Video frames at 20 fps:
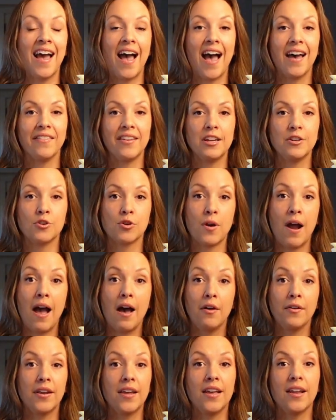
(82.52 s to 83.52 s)
And they
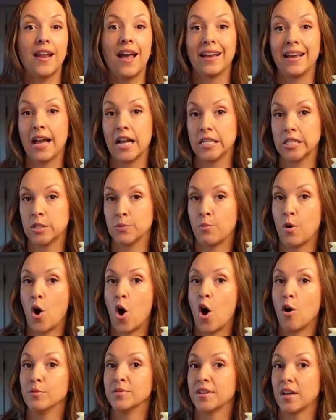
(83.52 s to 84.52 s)
trialed it against
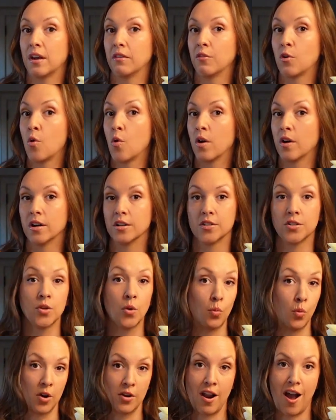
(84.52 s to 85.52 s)
bulbs that of course
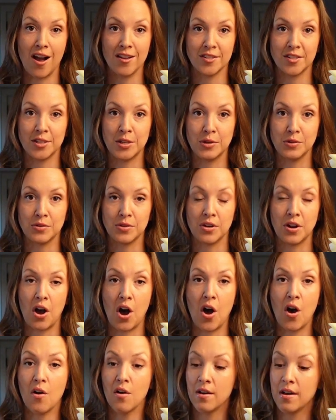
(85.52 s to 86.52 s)
were not soaked at
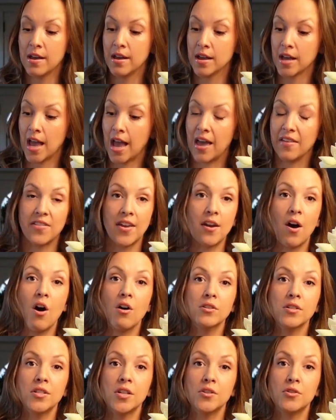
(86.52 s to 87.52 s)
all. And they
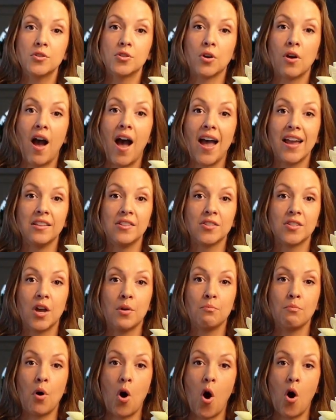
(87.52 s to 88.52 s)
also tried
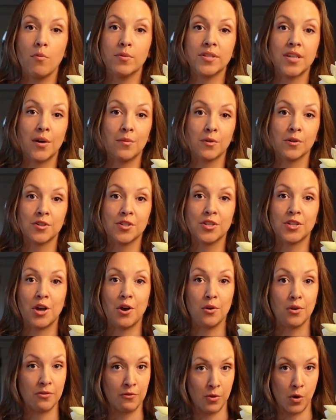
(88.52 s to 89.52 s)
some bulbs that were
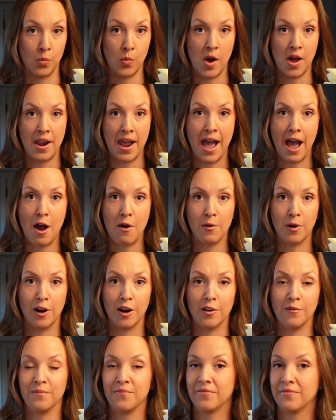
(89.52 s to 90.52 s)
soaked for one
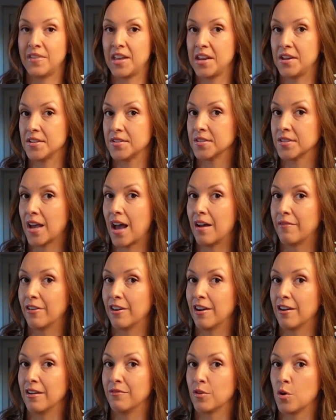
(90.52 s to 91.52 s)
hour. They
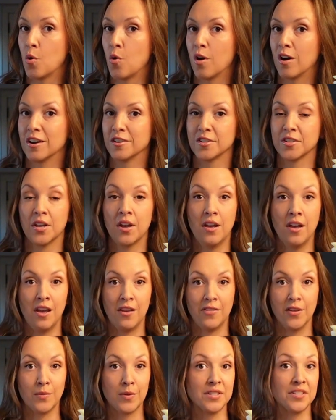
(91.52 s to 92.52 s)
discovered, of course,
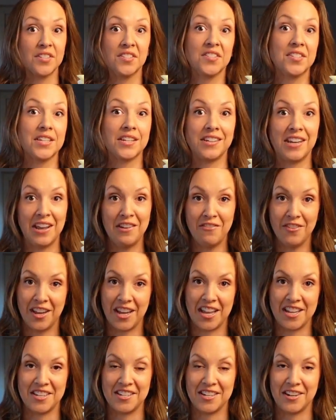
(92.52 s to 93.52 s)
there was a
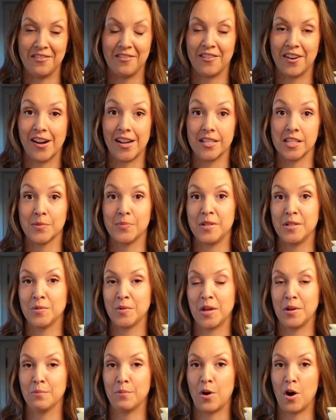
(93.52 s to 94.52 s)
significant difference
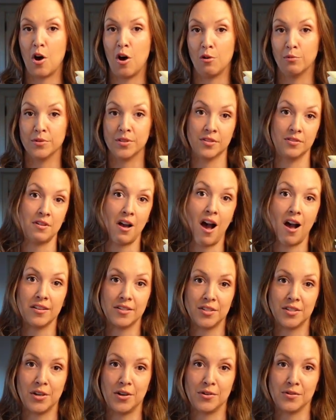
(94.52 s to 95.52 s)
between bulbs
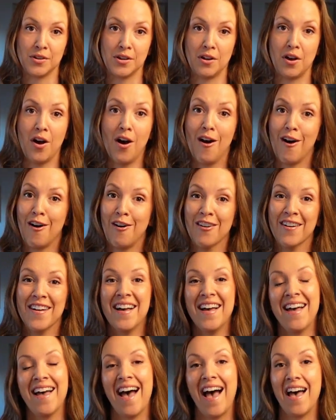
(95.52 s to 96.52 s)
not soaked at all
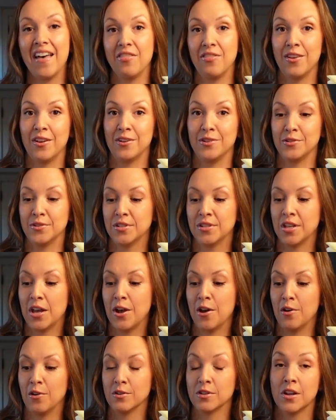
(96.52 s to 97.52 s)
and those
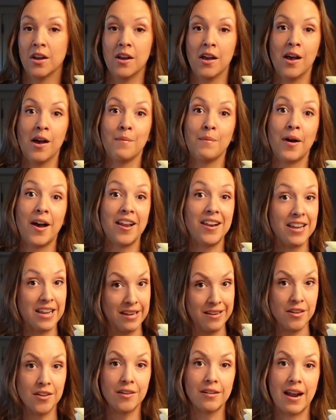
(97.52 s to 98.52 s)
soaked. But
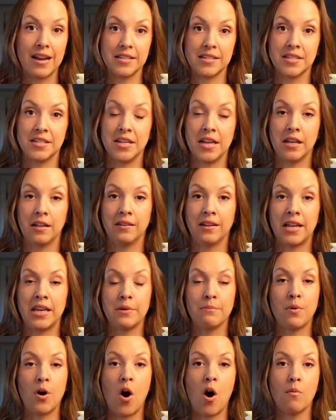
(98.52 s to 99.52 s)

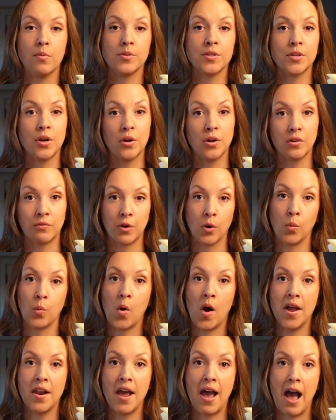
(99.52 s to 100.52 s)
interestingly, bulbs soaked for
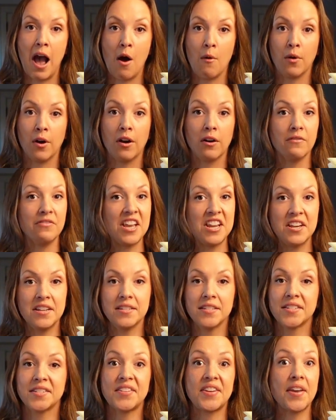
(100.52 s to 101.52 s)
one hour, they
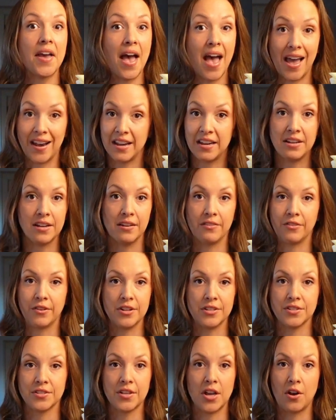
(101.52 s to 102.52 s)
didn't see any
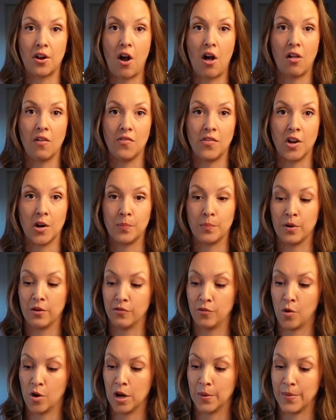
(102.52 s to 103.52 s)
difference at all in their
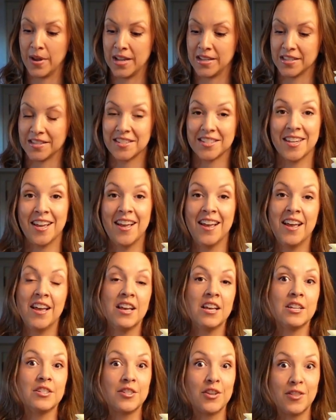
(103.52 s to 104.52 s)
performance.
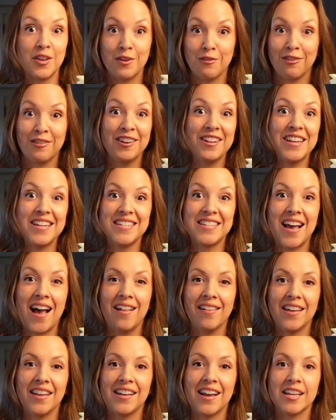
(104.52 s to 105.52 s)
So they're really
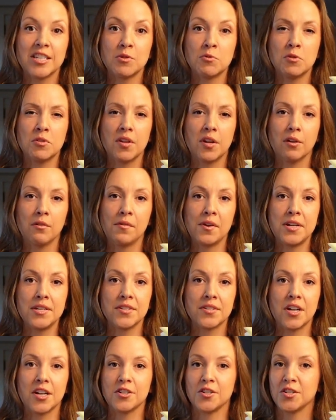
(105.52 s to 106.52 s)
telling us with their
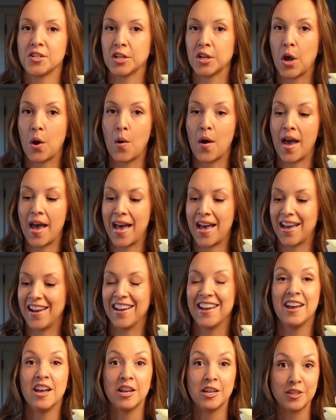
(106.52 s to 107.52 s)
research to go
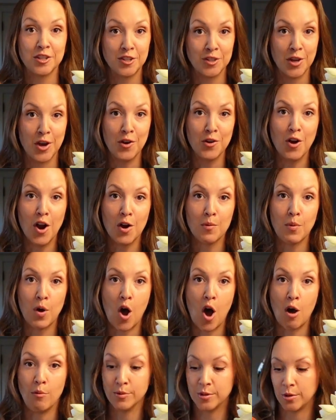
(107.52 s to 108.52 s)
ahead, soak our
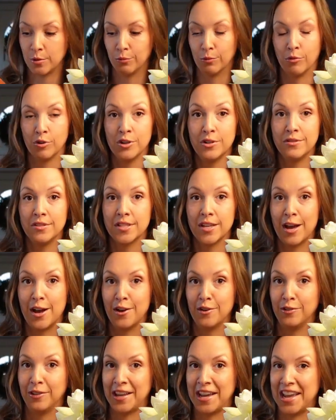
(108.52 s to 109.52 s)
bulbs roots
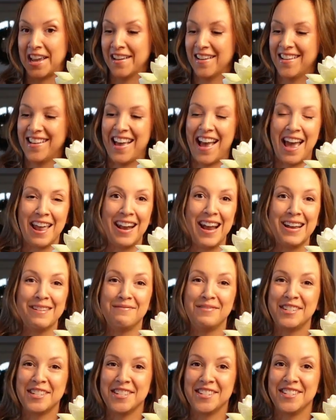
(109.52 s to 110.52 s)
only. And
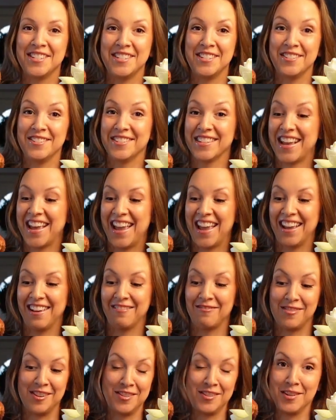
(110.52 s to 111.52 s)
I'm just
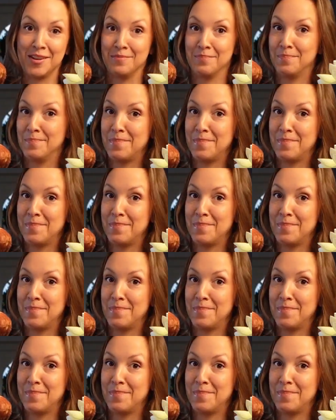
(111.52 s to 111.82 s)
using just a